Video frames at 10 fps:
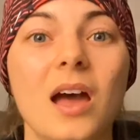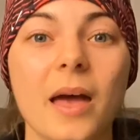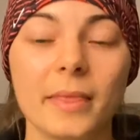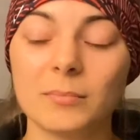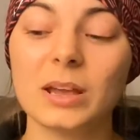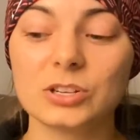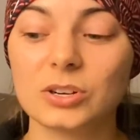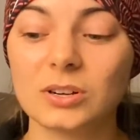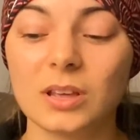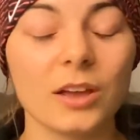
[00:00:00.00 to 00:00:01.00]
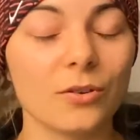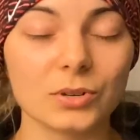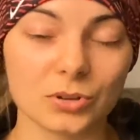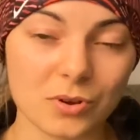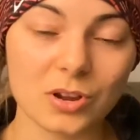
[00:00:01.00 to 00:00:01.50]
And then make sure that you are
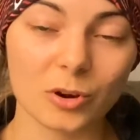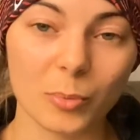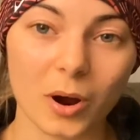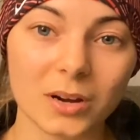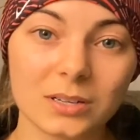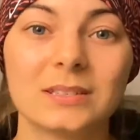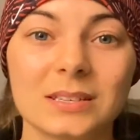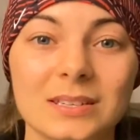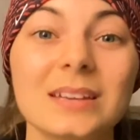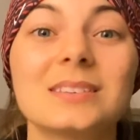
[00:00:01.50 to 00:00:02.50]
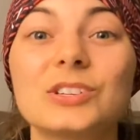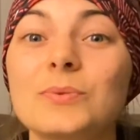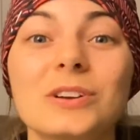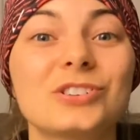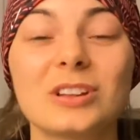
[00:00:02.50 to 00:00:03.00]
doing your part to stay
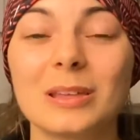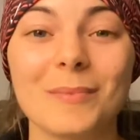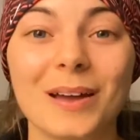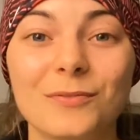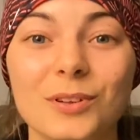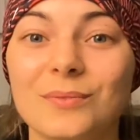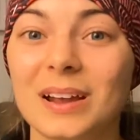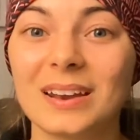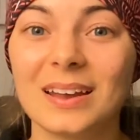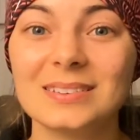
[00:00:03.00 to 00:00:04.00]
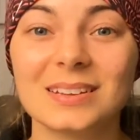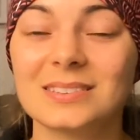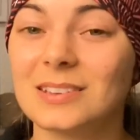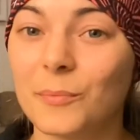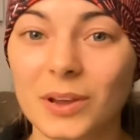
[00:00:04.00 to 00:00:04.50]
situationally mindful and recognize
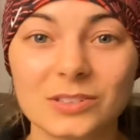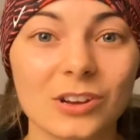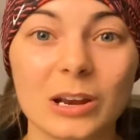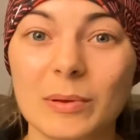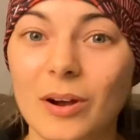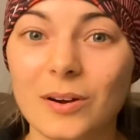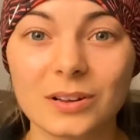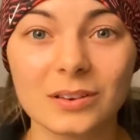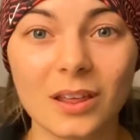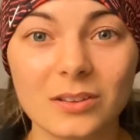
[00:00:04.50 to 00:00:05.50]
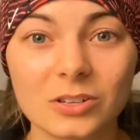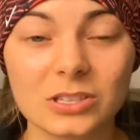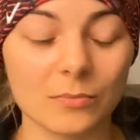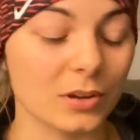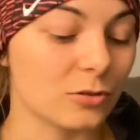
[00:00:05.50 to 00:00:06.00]
that some weeks are going to be harder than others,
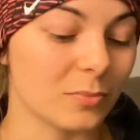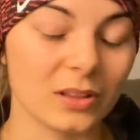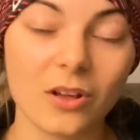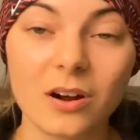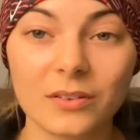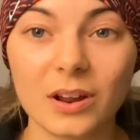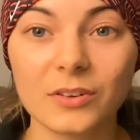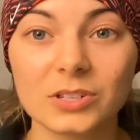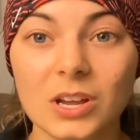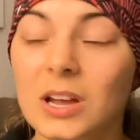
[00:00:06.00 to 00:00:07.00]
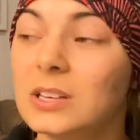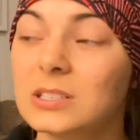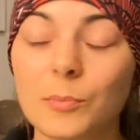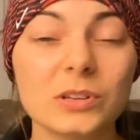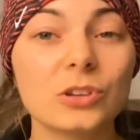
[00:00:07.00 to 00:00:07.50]
some weeks will be longer than others,
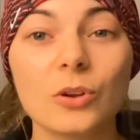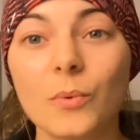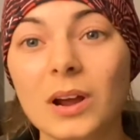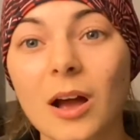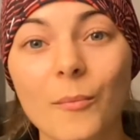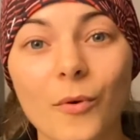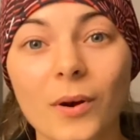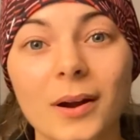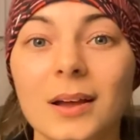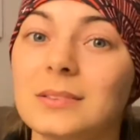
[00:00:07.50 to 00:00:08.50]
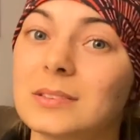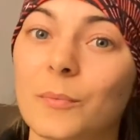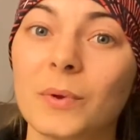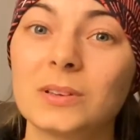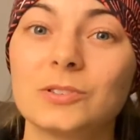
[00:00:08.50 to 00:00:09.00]
some weeks you can work out more,
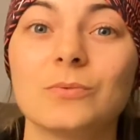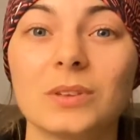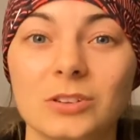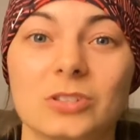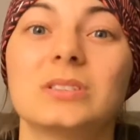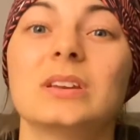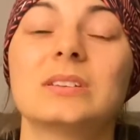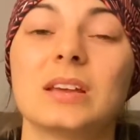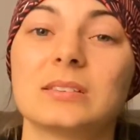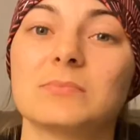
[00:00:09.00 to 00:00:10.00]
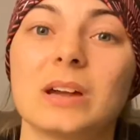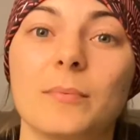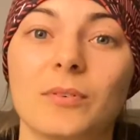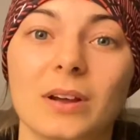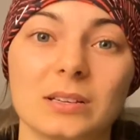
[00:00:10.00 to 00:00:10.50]
some weeks you really just need to take some
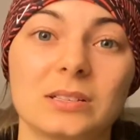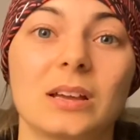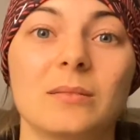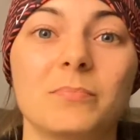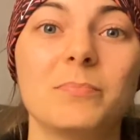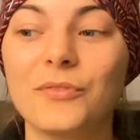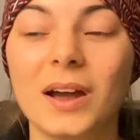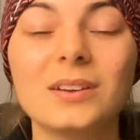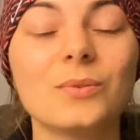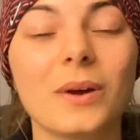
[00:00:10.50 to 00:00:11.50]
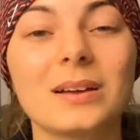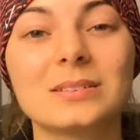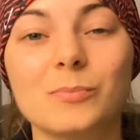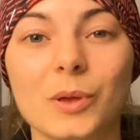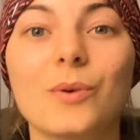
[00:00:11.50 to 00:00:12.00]
time to rest, and find a way
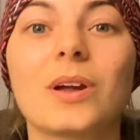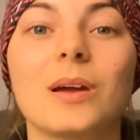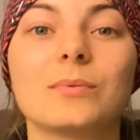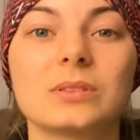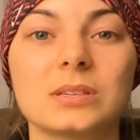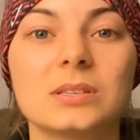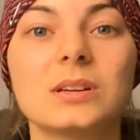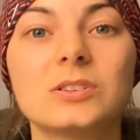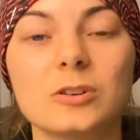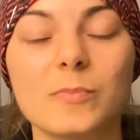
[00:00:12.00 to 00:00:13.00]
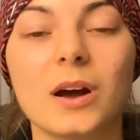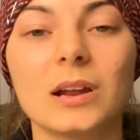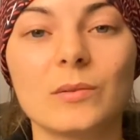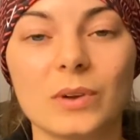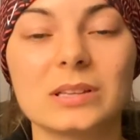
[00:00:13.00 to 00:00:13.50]
to be okay with listening to your
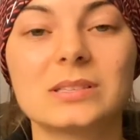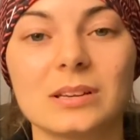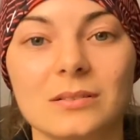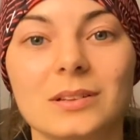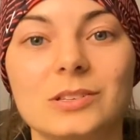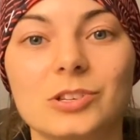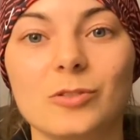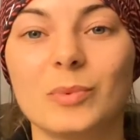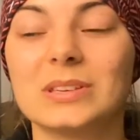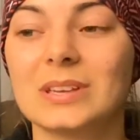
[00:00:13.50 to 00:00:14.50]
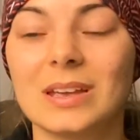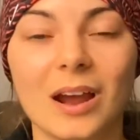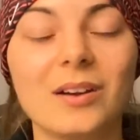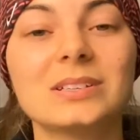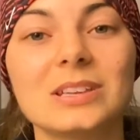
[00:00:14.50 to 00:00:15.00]
body and what it's signaling to you. Because I
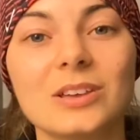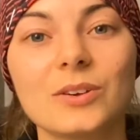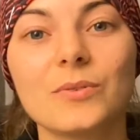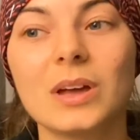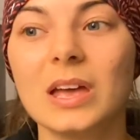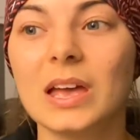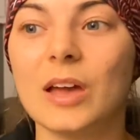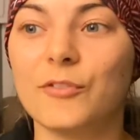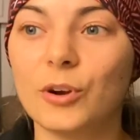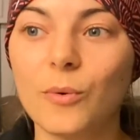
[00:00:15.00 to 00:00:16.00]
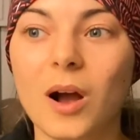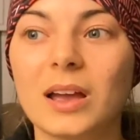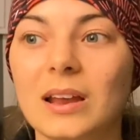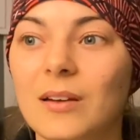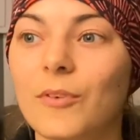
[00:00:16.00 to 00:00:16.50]
guarantee you, if you're
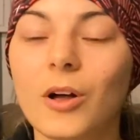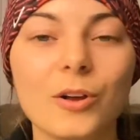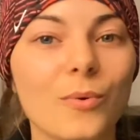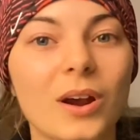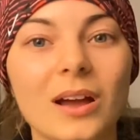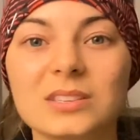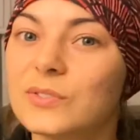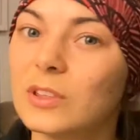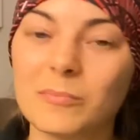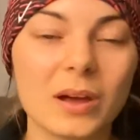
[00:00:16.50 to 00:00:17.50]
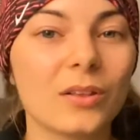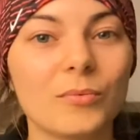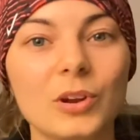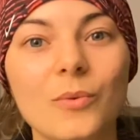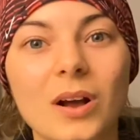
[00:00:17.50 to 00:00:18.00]
walking out of all your workouts feeling better than
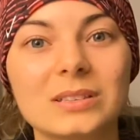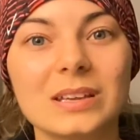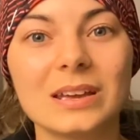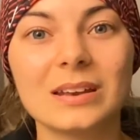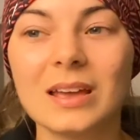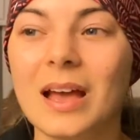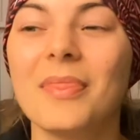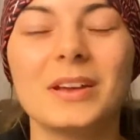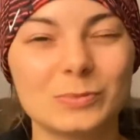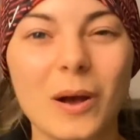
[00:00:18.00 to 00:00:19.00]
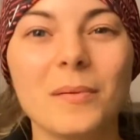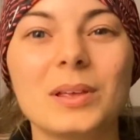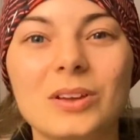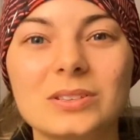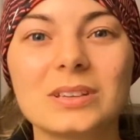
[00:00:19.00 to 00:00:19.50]
when you walked in, that's probably
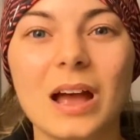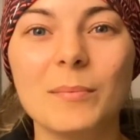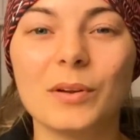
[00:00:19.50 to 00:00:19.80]
a good sign.